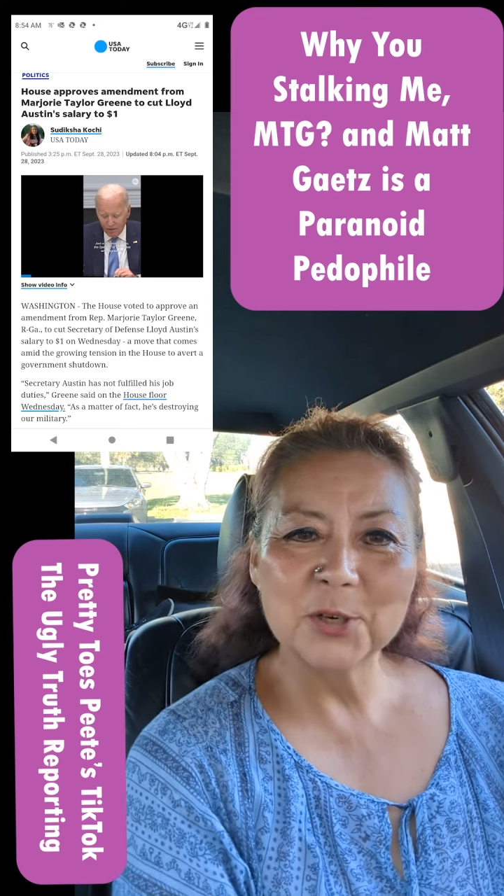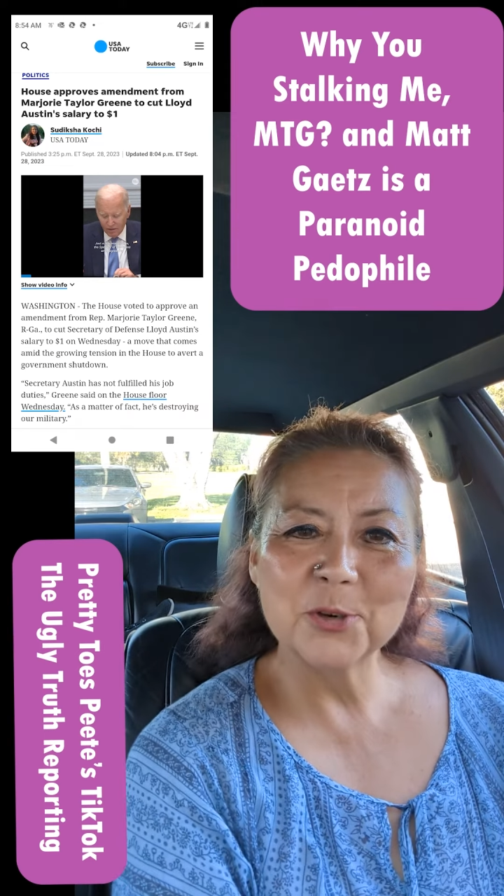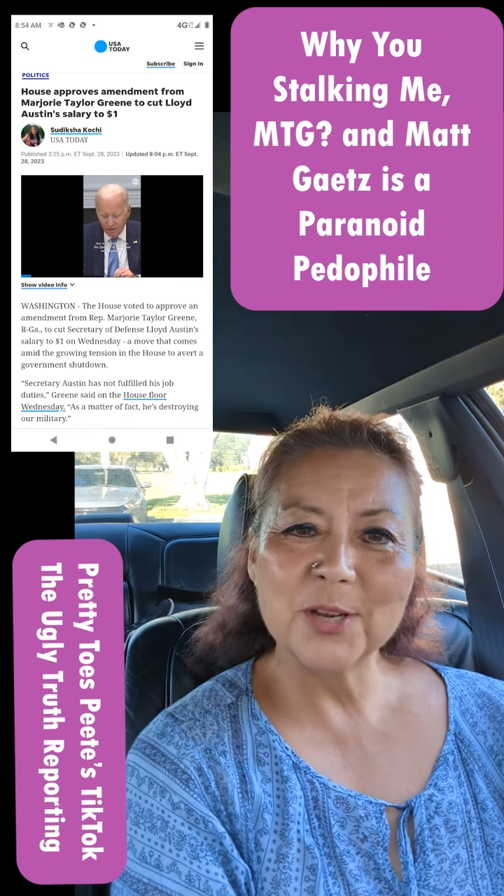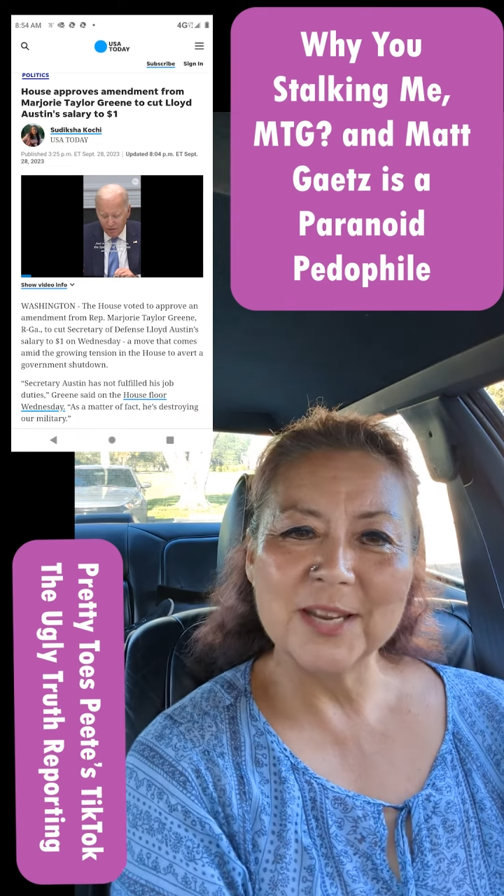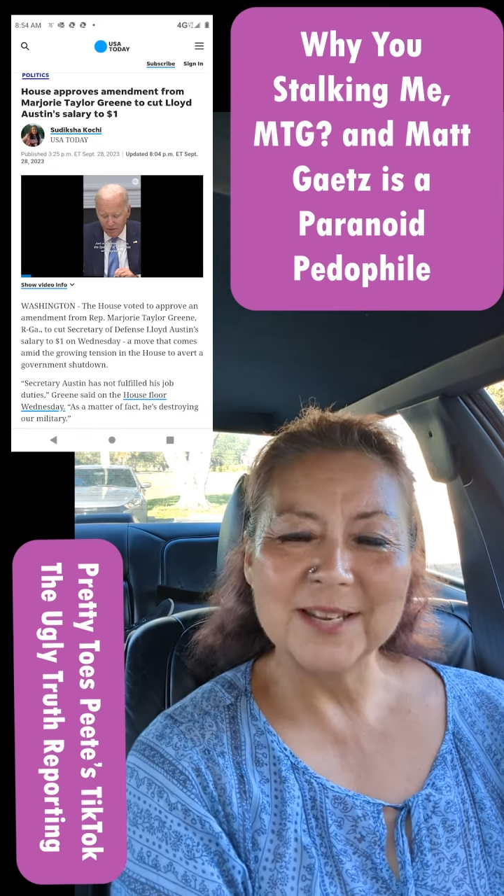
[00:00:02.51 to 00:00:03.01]

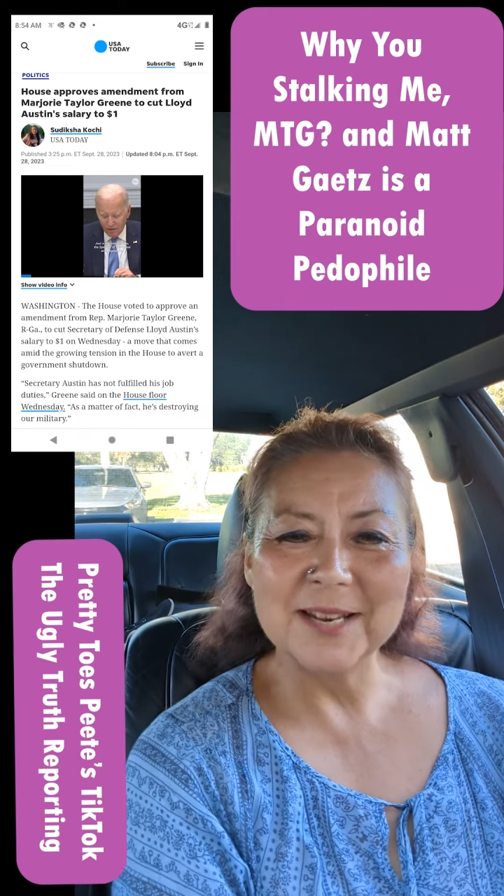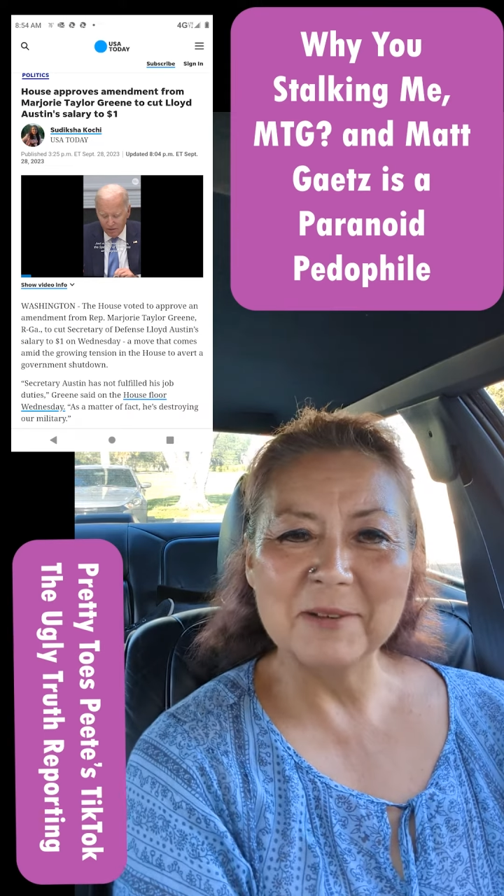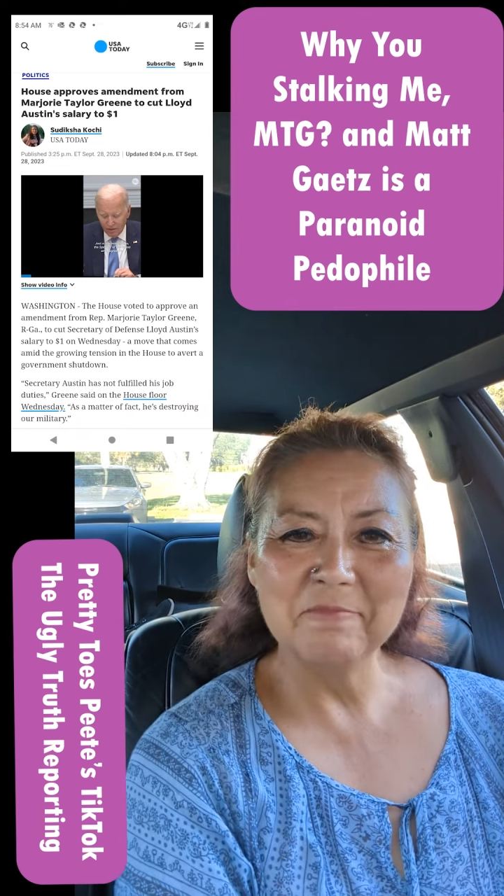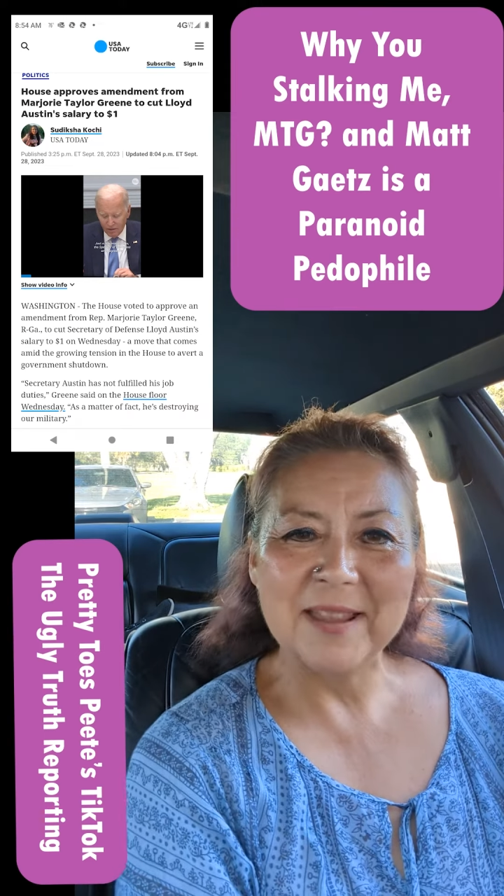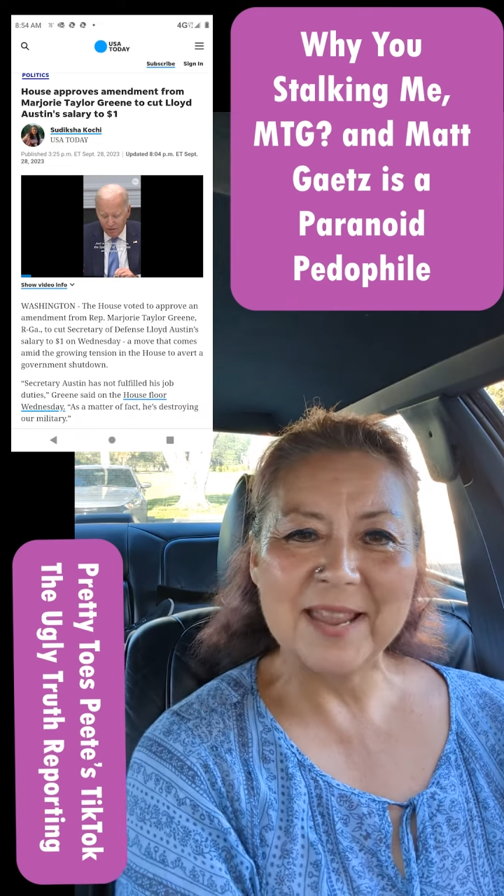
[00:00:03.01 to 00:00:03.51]
Greene
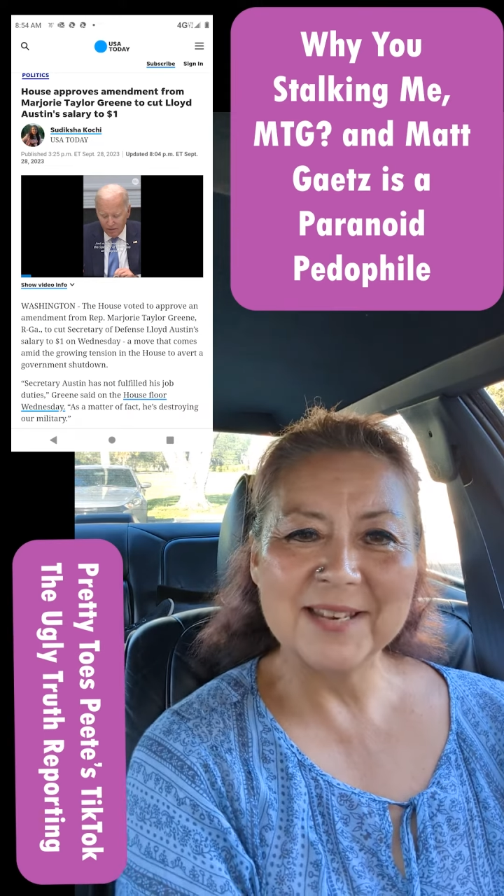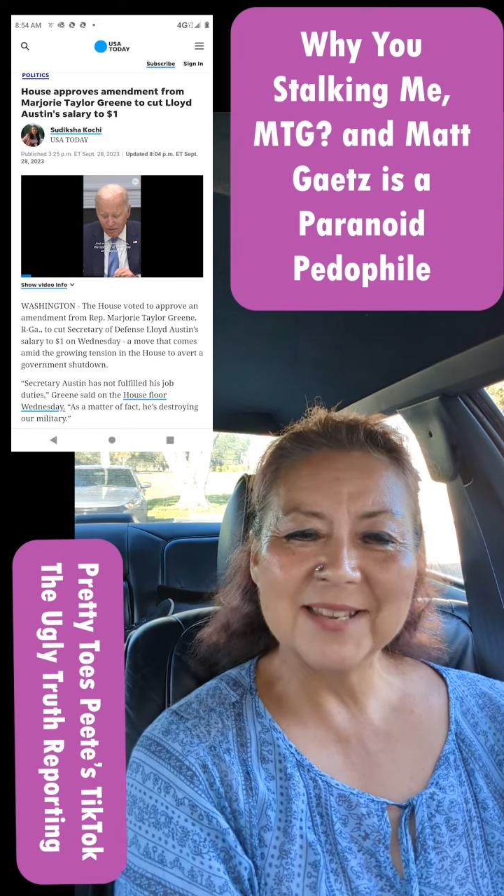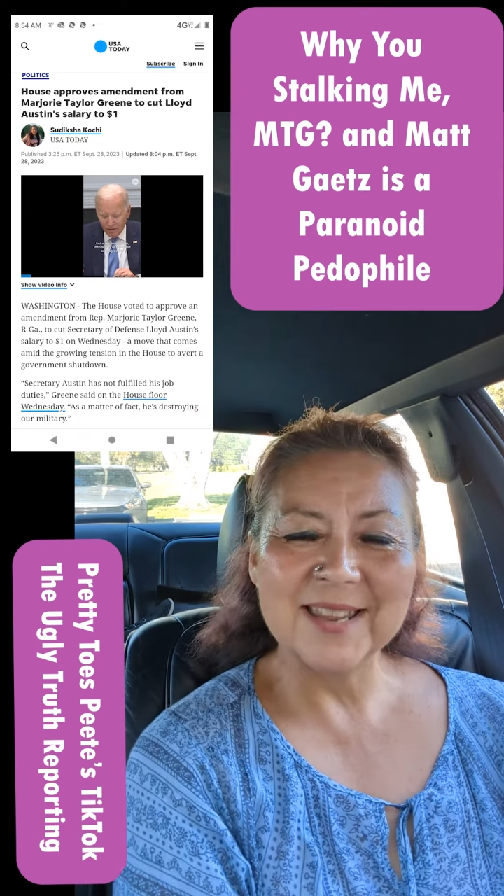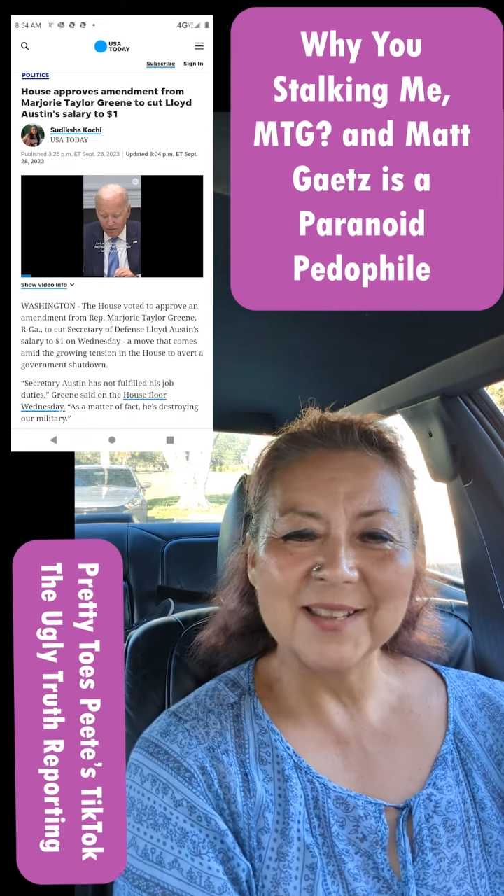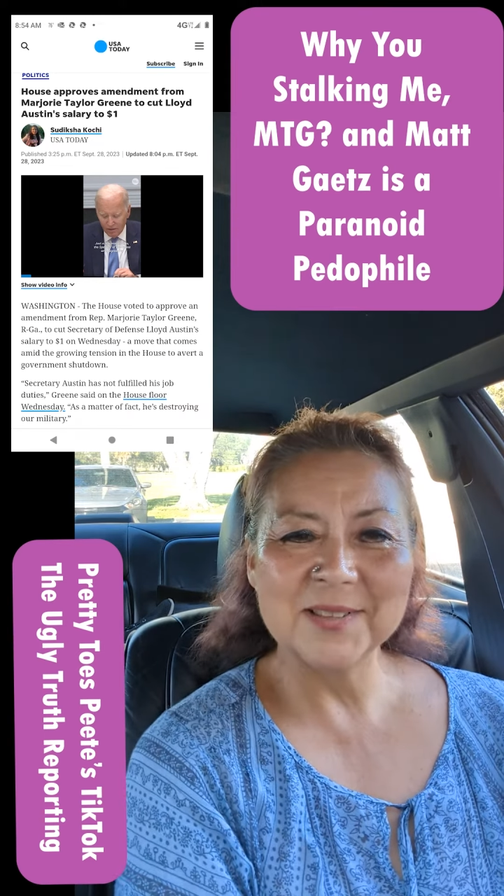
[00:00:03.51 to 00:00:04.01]
and Matt
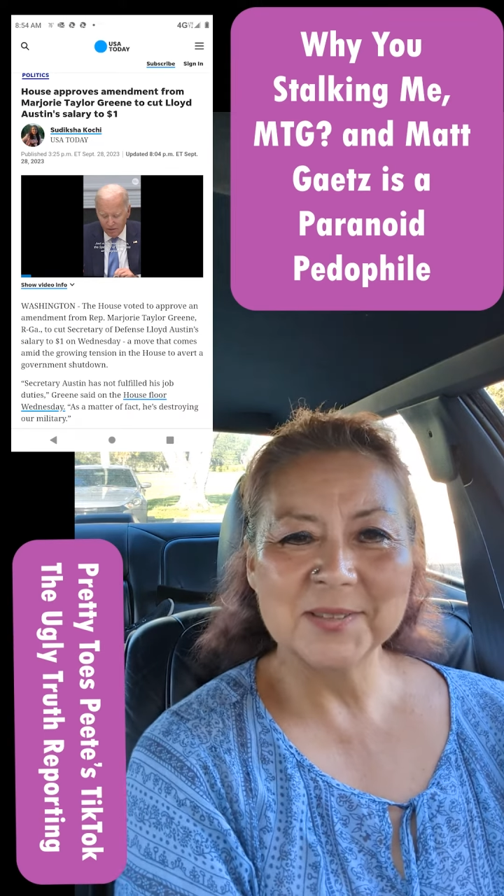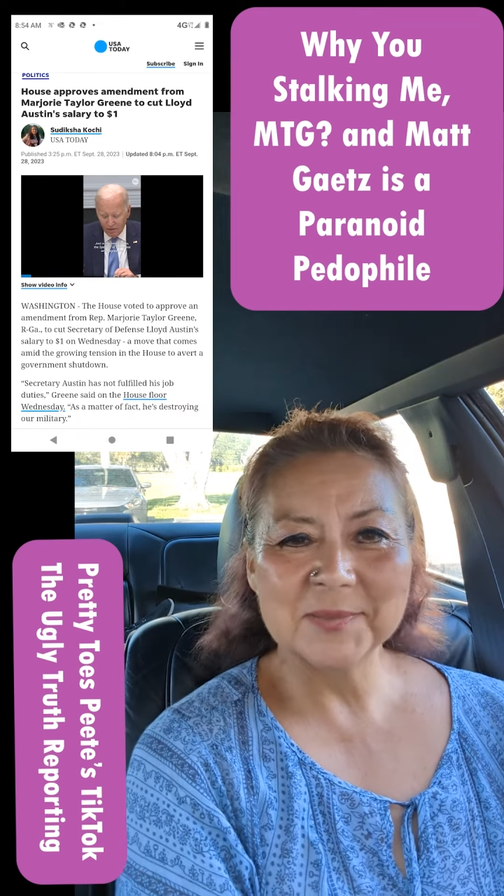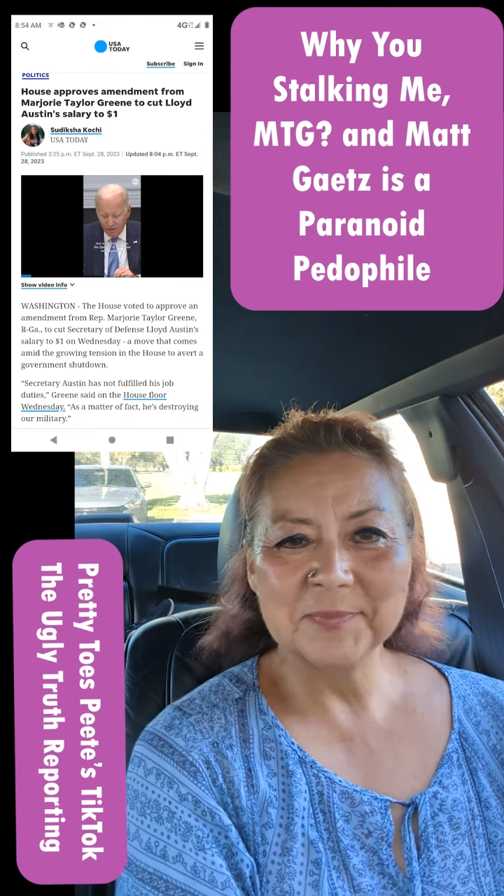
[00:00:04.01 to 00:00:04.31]
Gaetz.